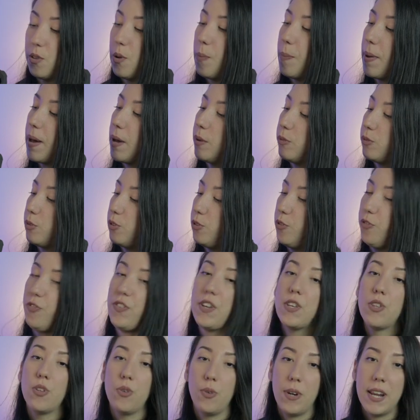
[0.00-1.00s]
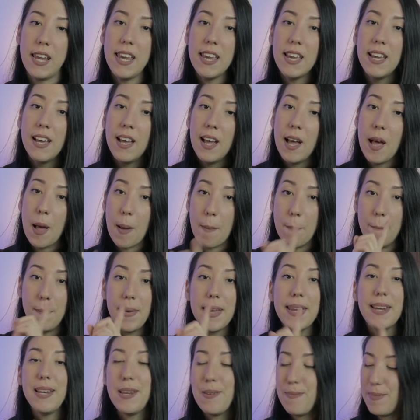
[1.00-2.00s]
about the V3.
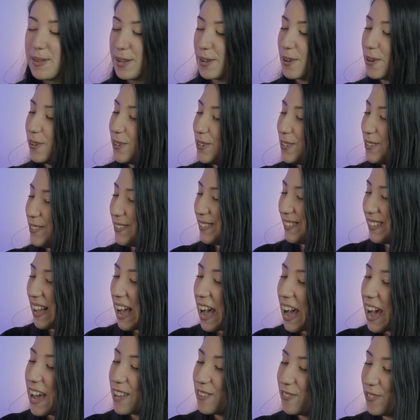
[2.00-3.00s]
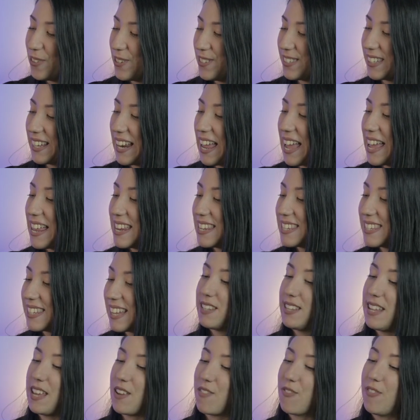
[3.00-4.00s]
Mainly because at first glance
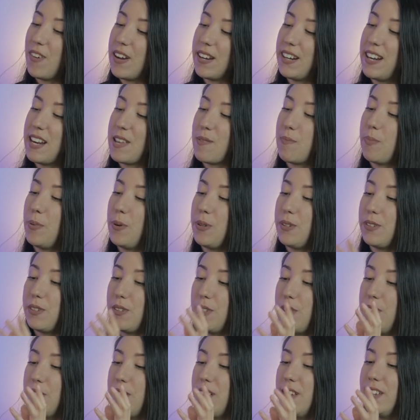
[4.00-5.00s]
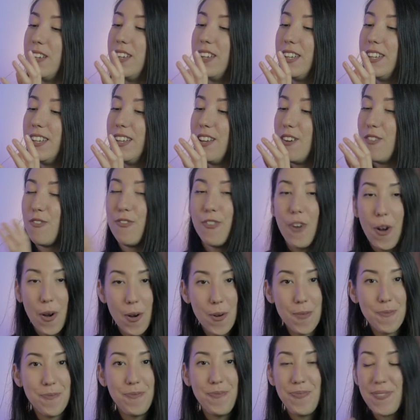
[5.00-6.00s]
they finally put the
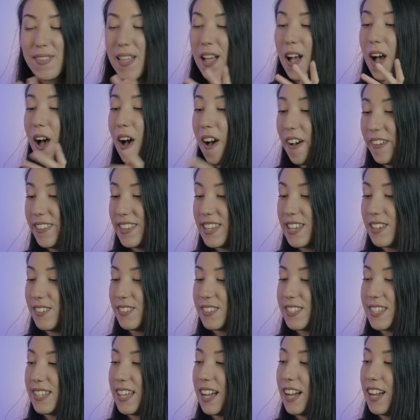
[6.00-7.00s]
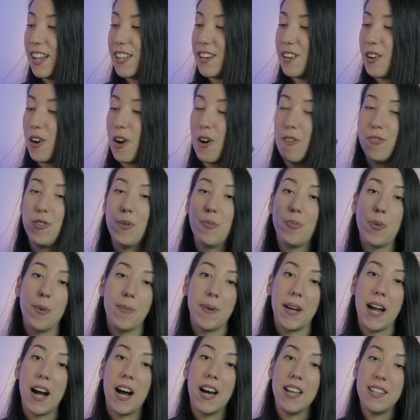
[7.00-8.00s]
foam on the outside of the
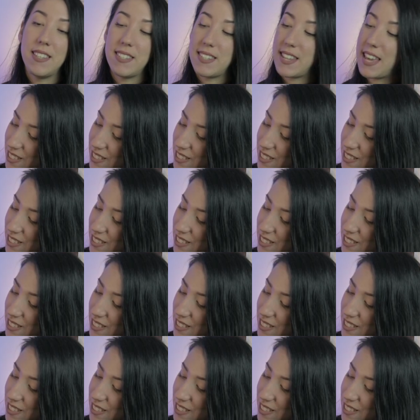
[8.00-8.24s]
probe guards.